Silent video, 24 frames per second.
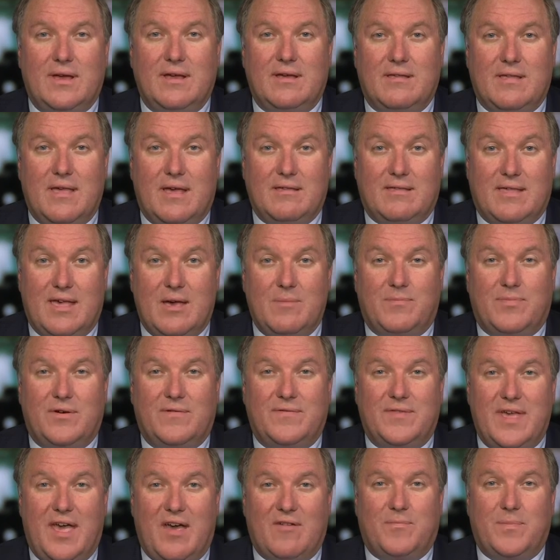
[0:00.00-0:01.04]
example
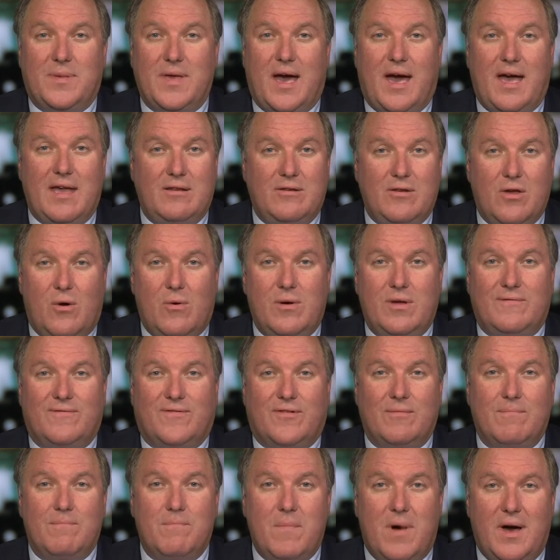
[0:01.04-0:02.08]
of the FBI knowing
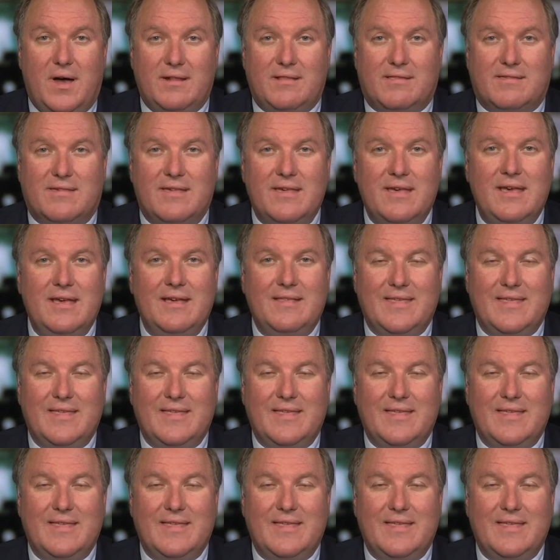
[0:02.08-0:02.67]
for months